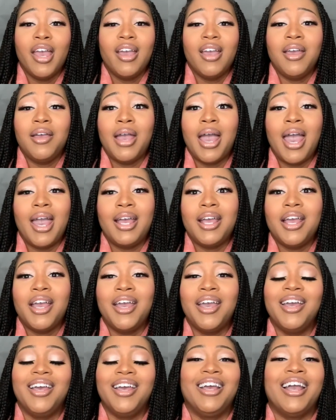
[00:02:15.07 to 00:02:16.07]
It, hey,
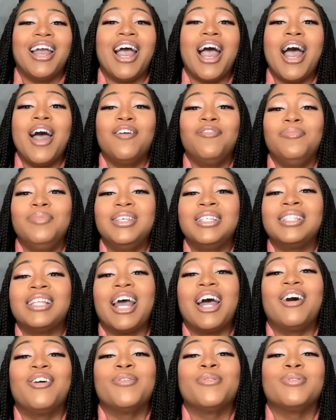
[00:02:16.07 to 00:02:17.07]
I missed
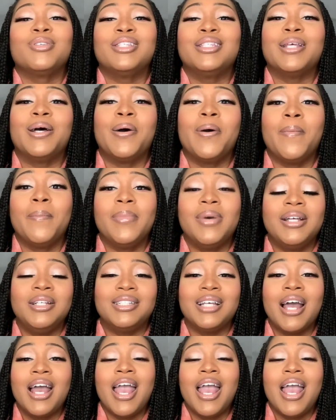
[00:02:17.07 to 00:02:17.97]
out on so much.